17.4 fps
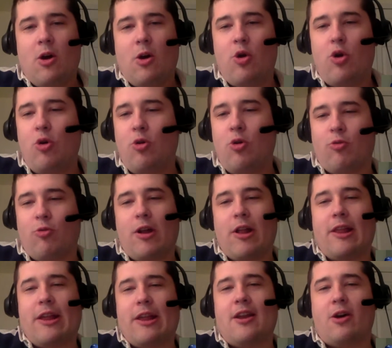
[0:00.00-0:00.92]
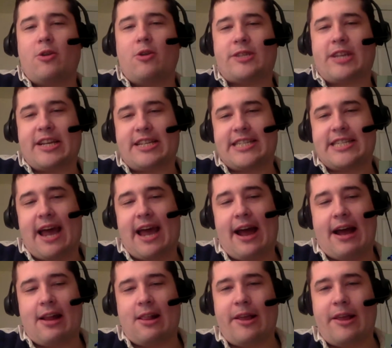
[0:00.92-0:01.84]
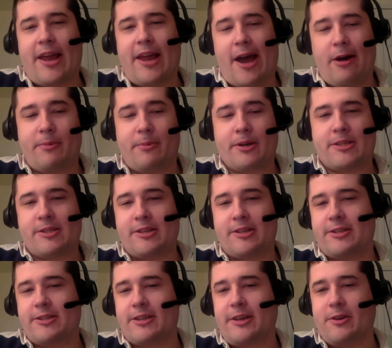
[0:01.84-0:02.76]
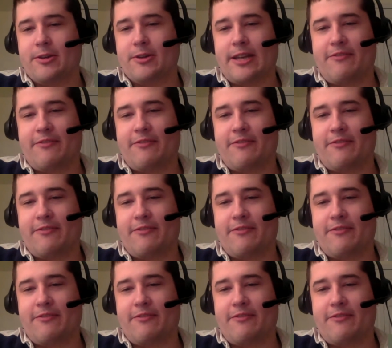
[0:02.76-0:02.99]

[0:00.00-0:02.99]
Who really knows exactly how much their skills